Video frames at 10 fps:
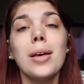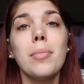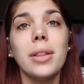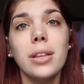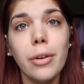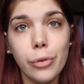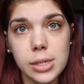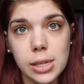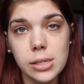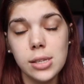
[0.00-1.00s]
But the
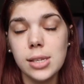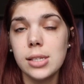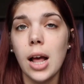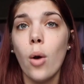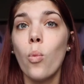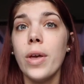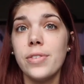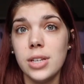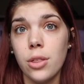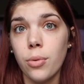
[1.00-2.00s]
difference is it's not
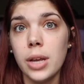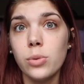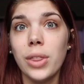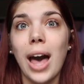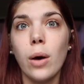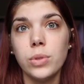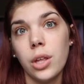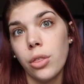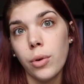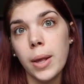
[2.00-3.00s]
with D3, it's without
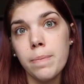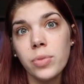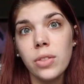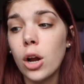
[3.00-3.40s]
D3.